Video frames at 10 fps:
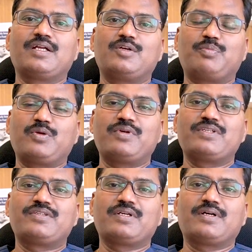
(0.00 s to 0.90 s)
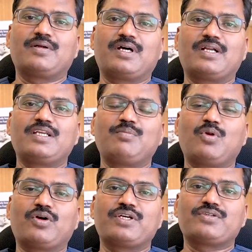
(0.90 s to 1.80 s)
it prevents uh, early
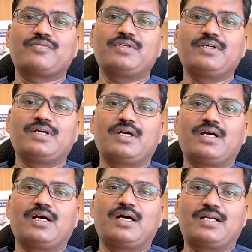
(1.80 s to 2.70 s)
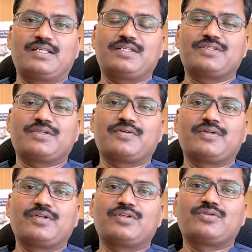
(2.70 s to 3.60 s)
blockage of the arteries.
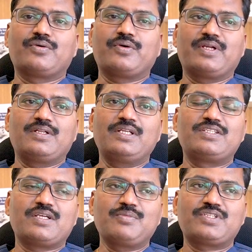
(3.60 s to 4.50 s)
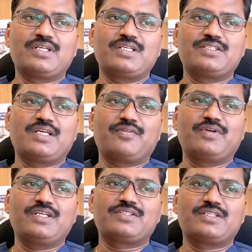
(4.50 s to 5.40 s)
So in some studies, there are
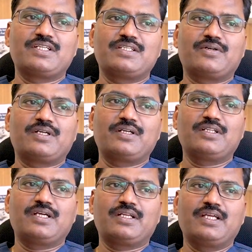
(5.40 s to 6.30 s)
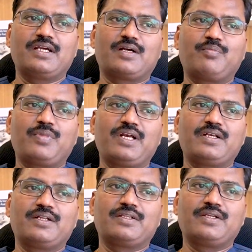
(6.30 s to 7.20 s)
various studies are done. There they
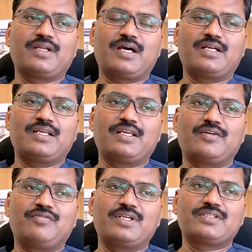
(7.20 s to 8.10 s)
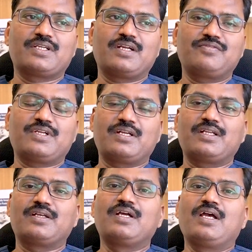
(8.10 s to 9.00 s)
compared the arterial and venous grafts,
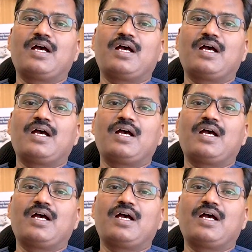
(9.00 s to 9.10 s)
and then